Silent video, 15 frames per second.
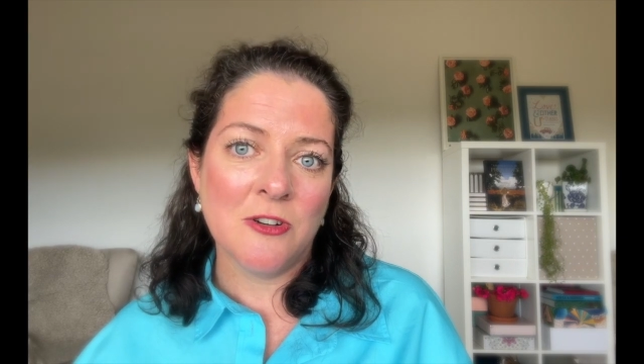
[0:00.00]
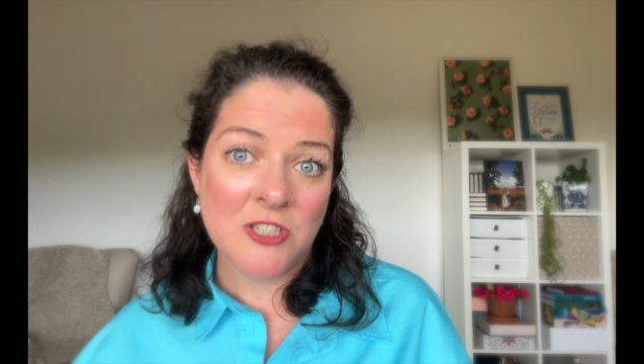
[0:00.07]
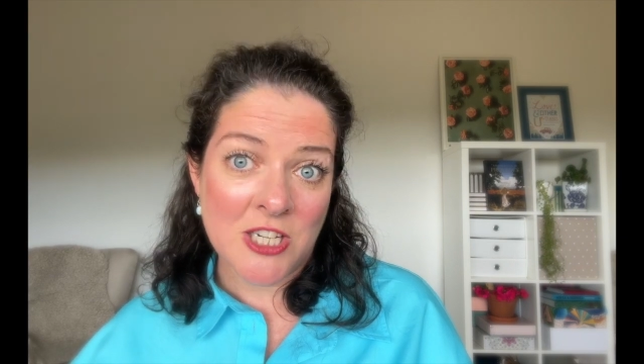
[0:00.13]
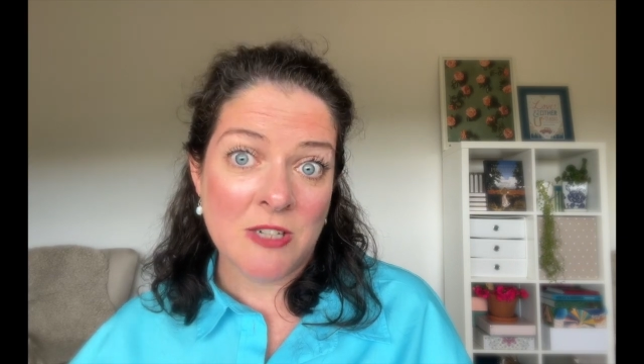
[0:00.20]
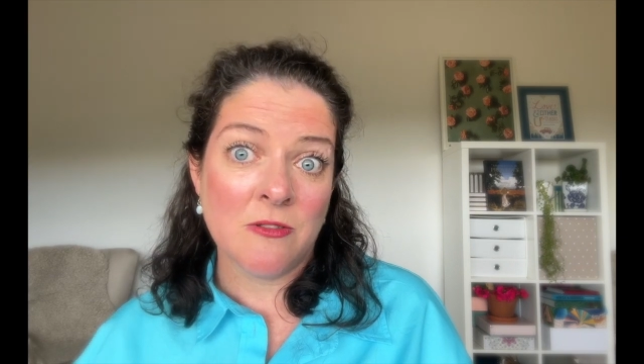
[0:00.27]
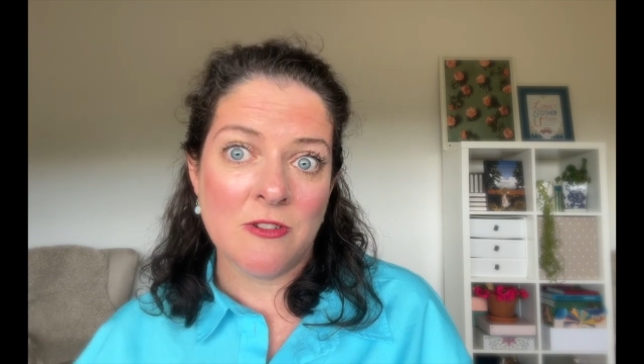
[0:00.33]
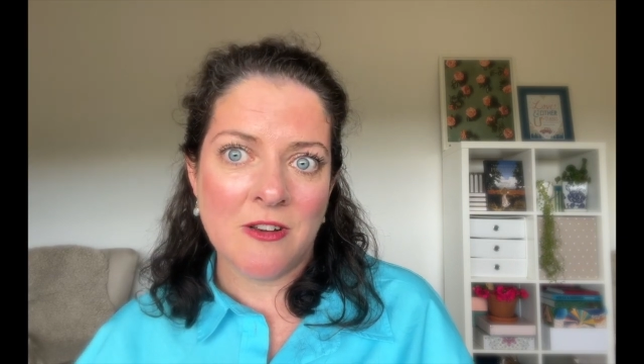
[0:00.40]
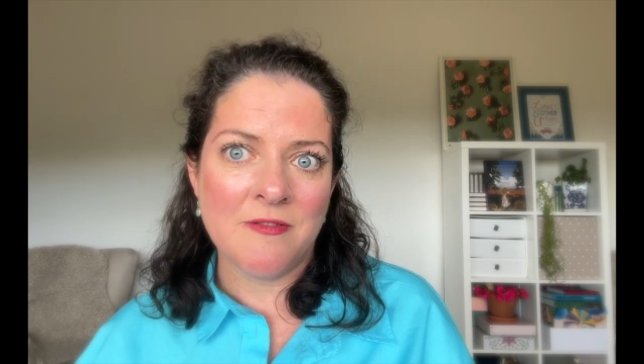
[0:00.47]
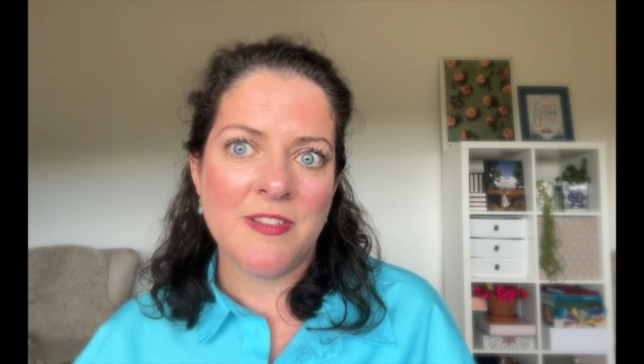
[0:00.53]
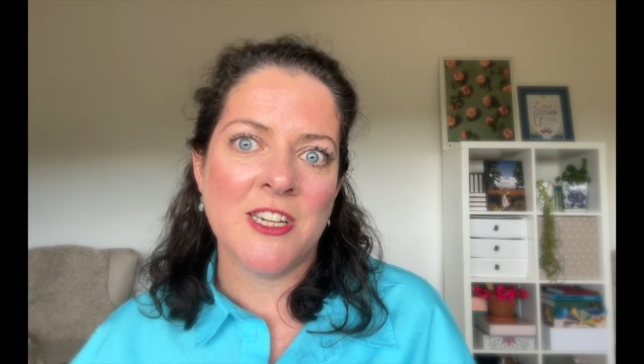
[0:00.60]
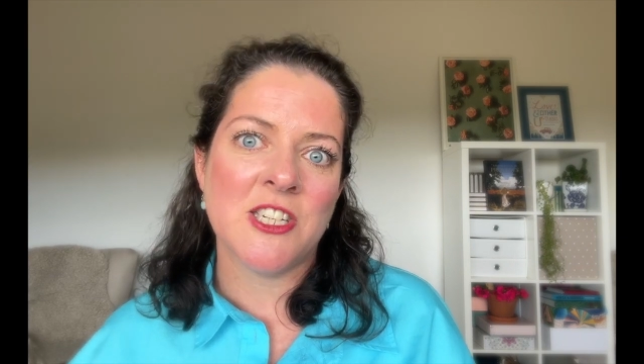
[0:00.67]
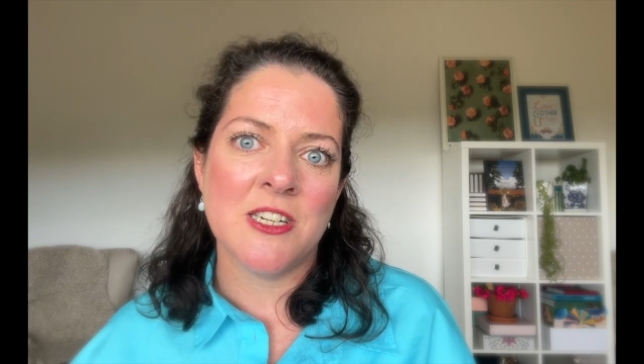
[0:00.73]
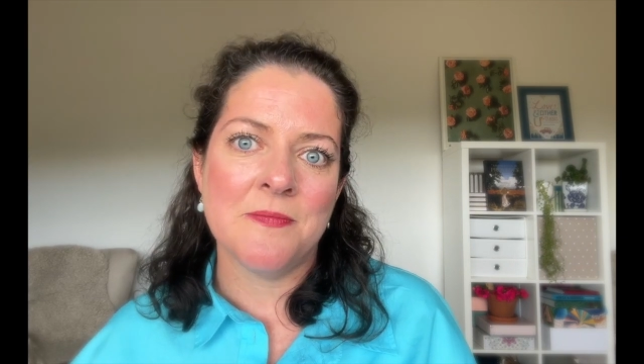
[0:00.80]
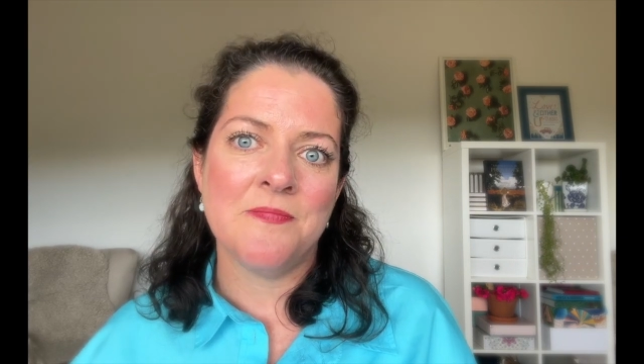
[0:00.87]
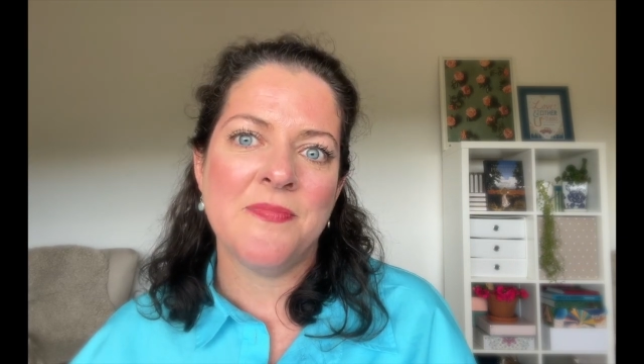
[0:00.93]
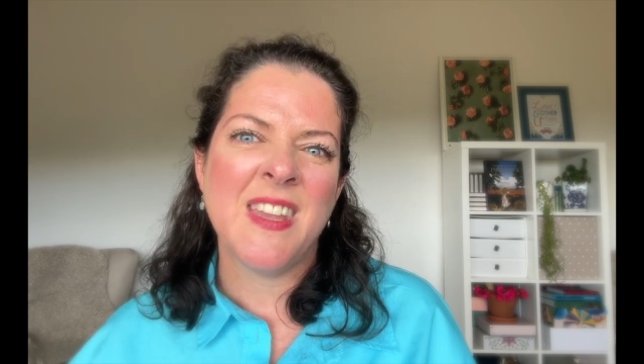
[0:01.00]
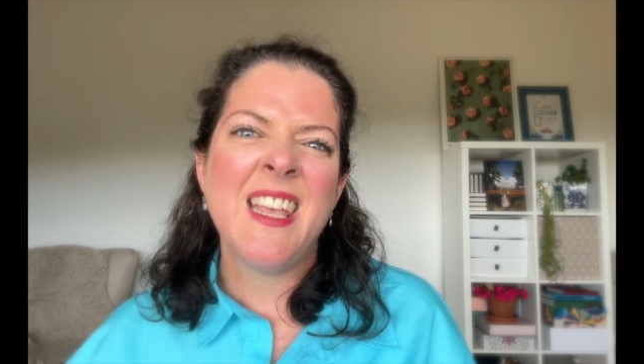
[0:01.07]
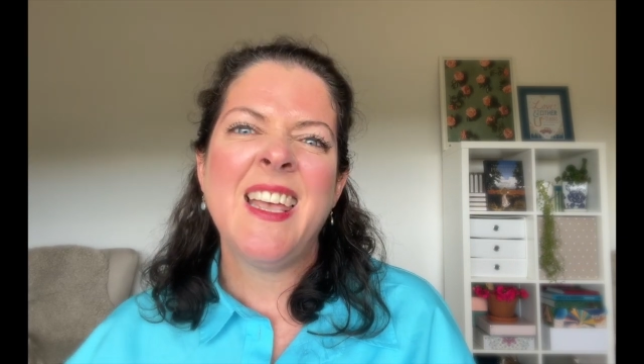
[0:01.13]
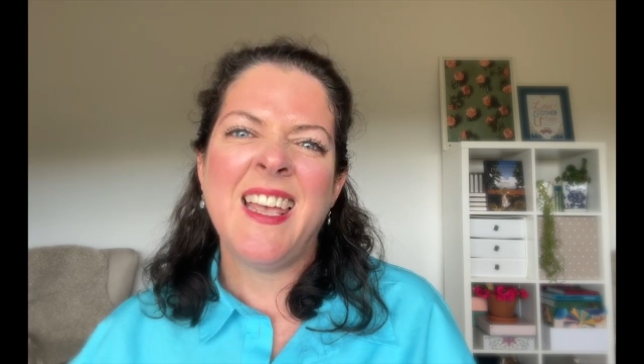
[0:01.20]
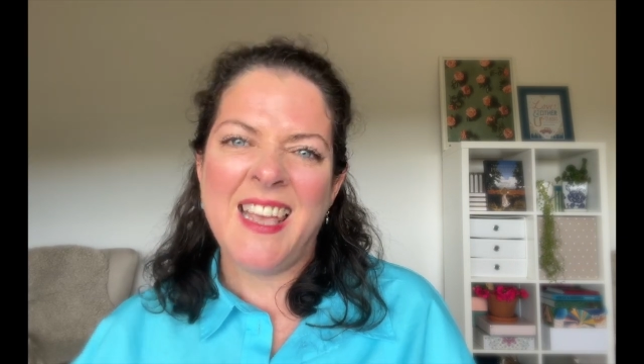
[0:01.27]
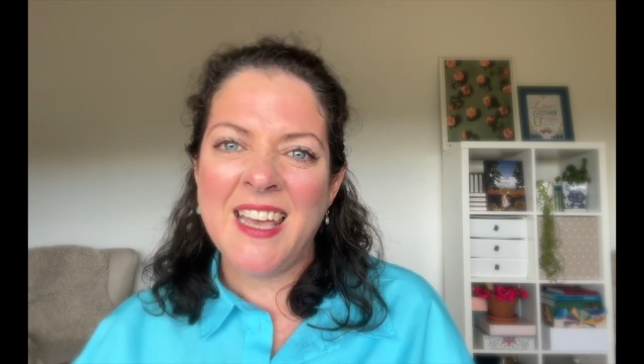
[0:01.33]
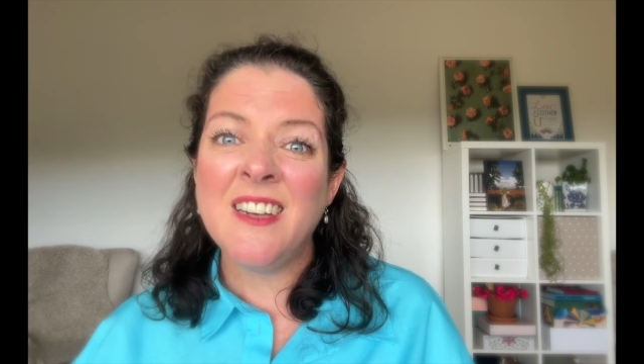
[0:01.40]
or general nonfiction,
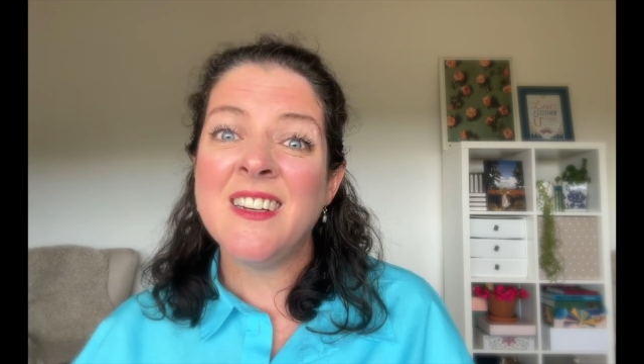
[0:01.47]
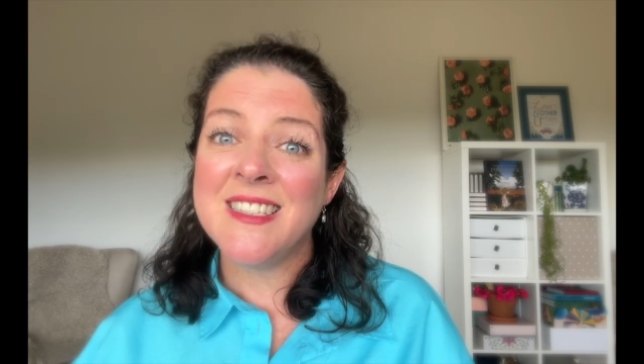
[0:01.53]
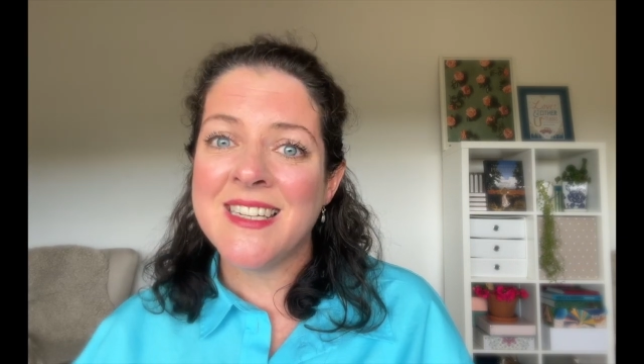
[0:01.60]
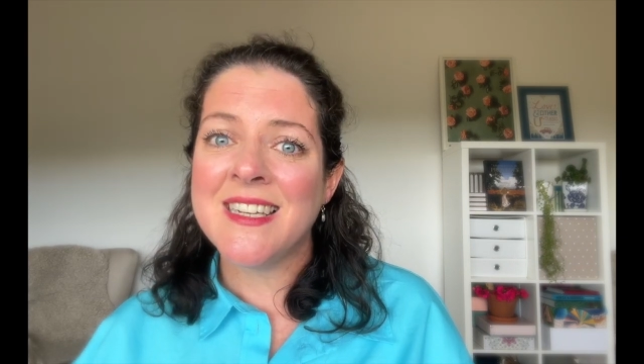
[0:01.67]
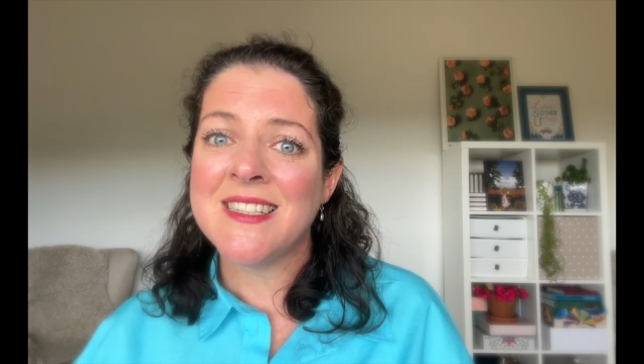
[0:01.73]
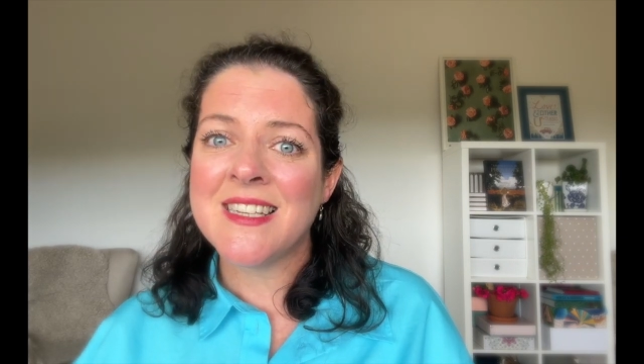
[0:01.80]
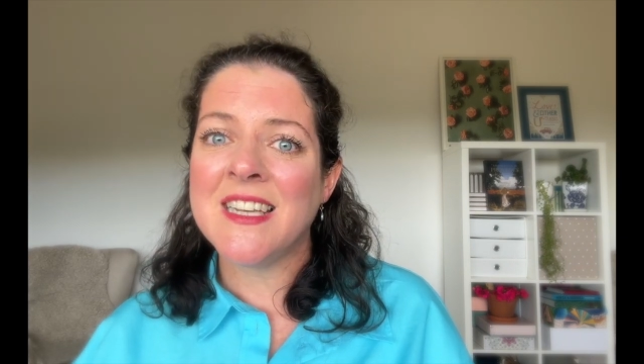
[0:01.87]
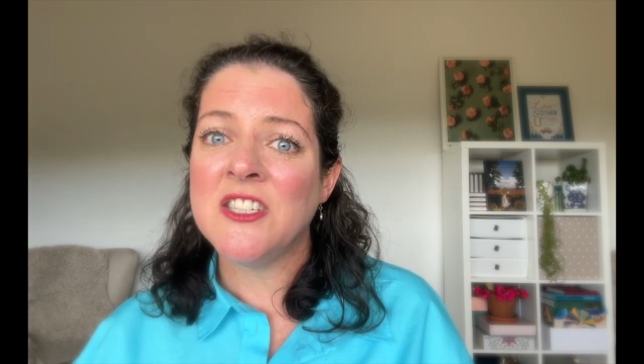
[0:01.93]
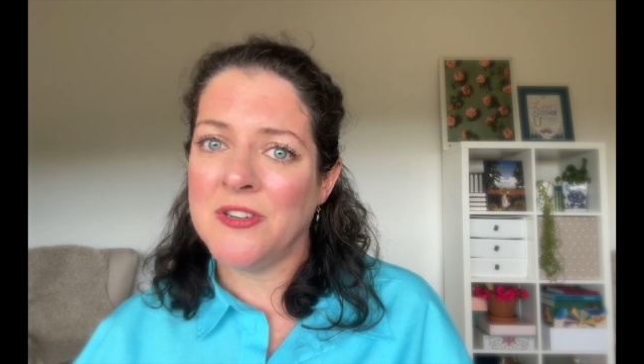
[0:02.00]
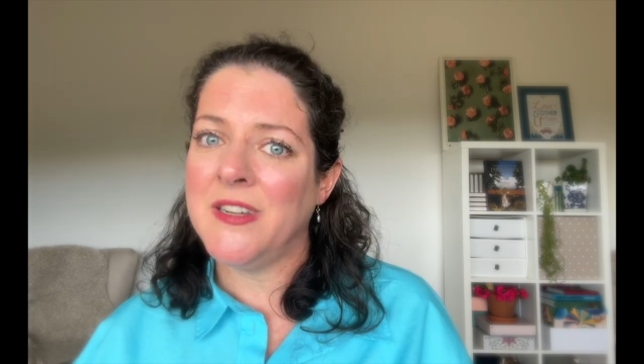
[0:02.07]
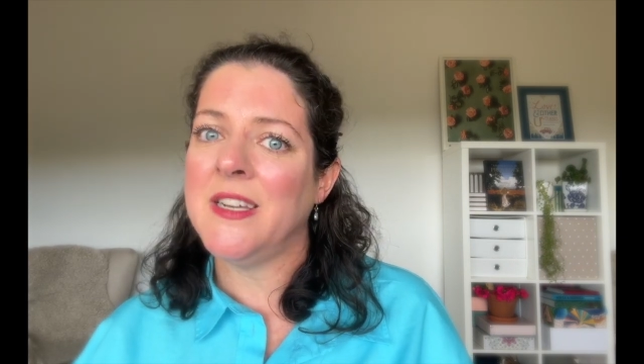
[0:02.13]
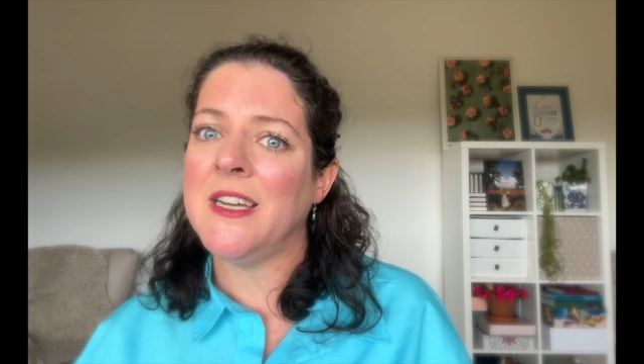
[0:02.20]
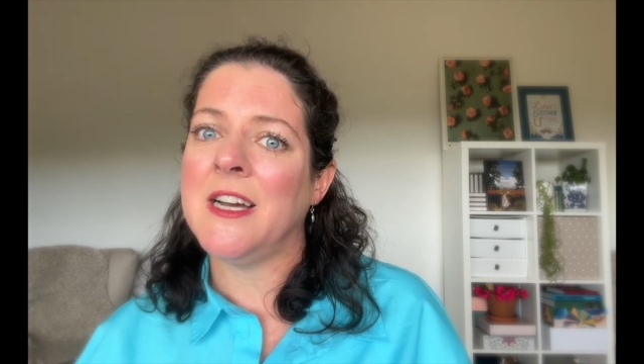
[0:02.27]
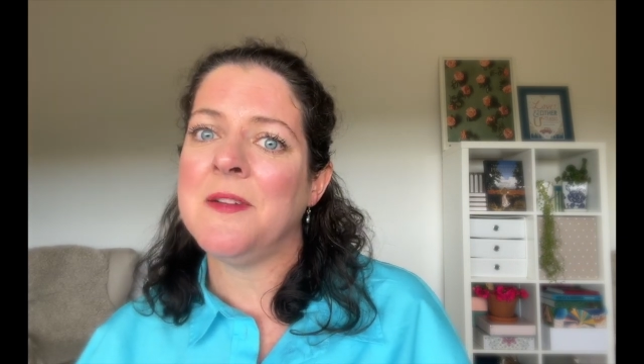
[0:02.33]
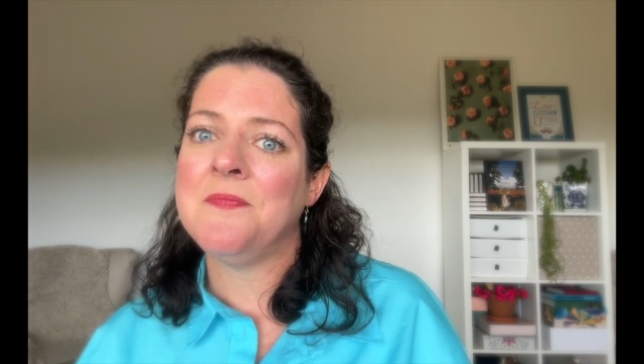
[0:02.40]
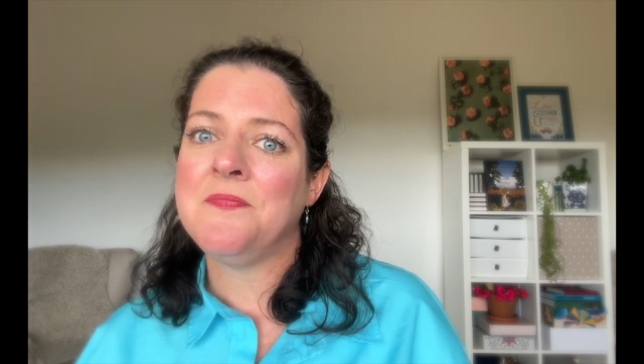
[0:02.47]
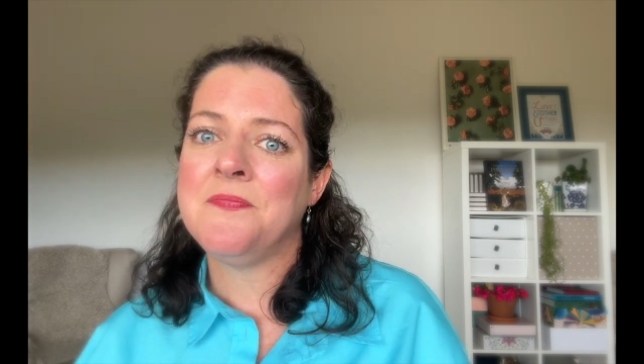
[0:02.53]
and I dare say trickier.